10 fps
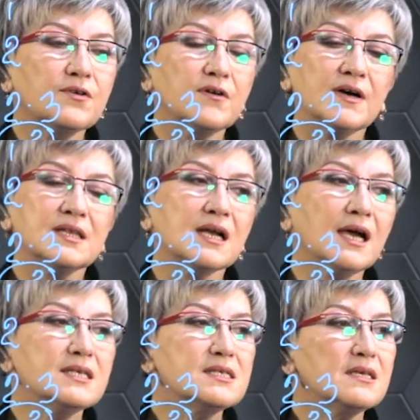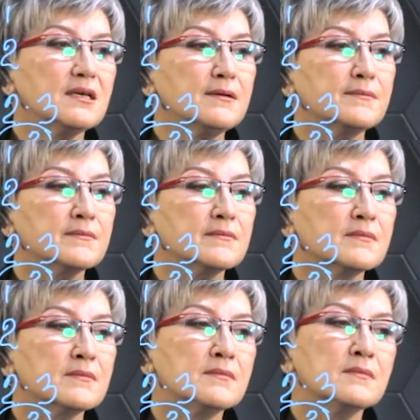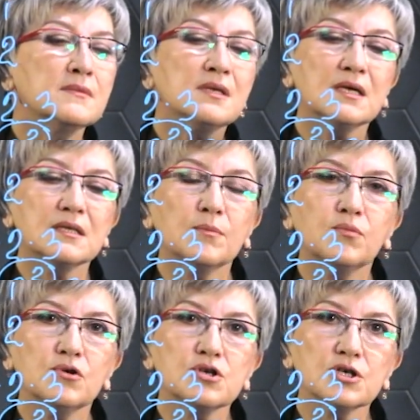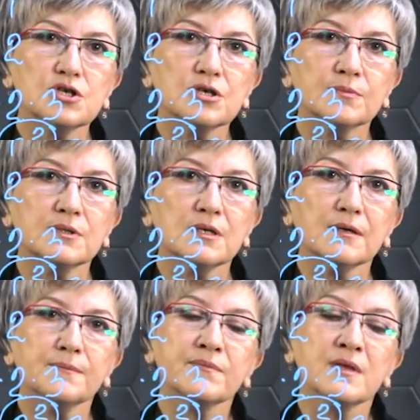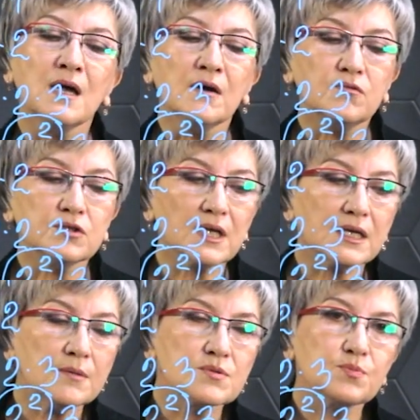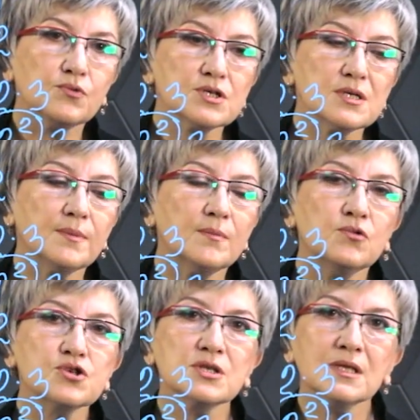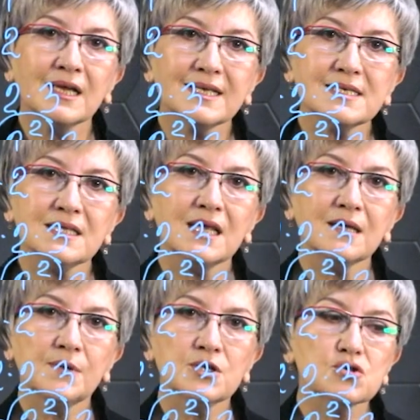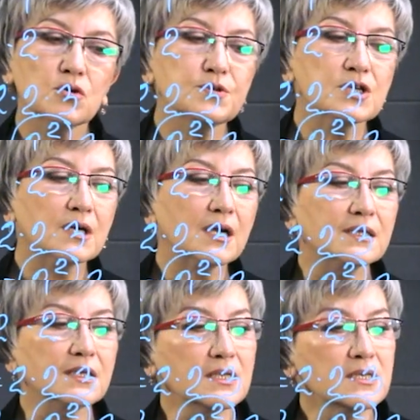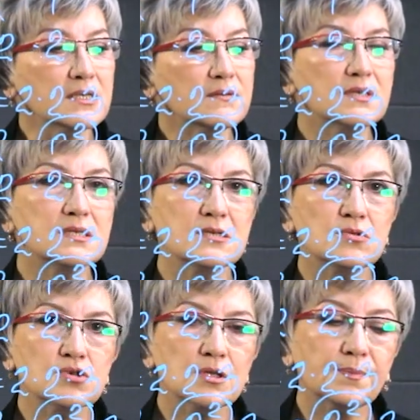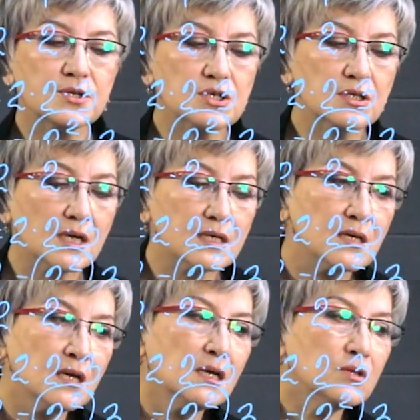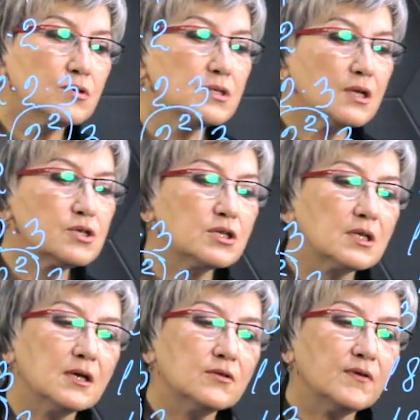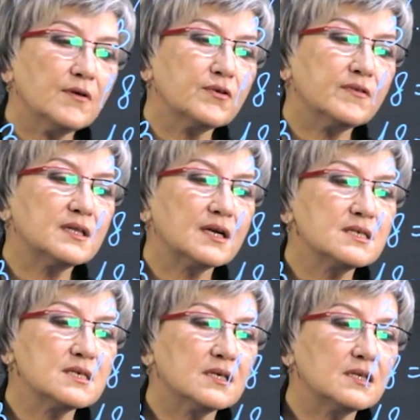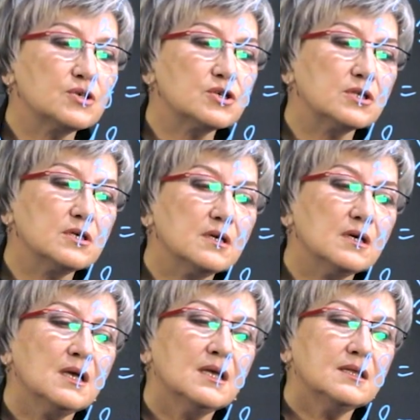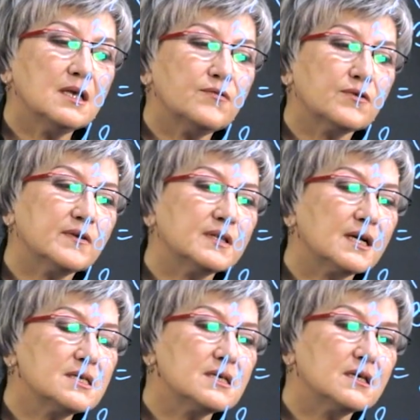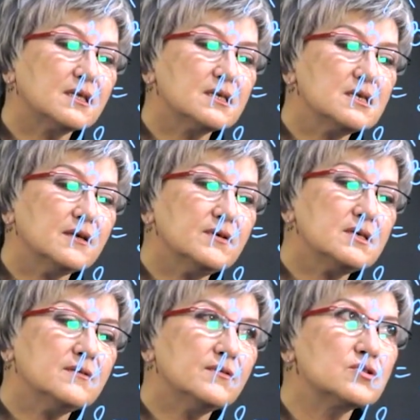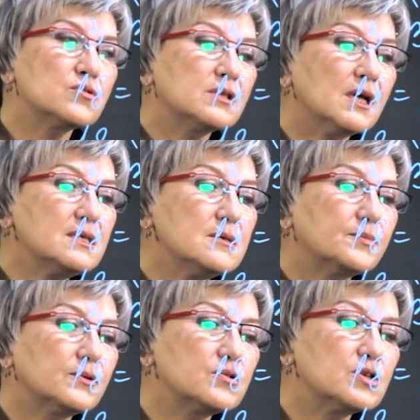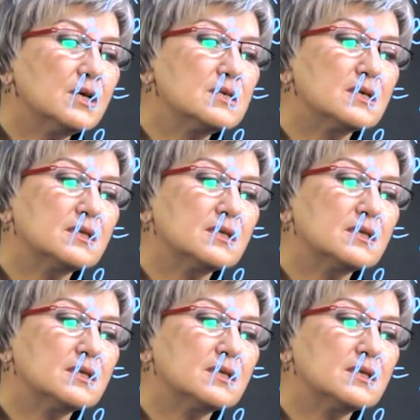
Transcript: And 3 raised to the power of 2 is greater than 3. Here is a method you can use to find the least common multiple, LCM. The only thing you need to do here is to count. So I reckon 2 squared is 4, 3 squared is 9, and the end result is 36.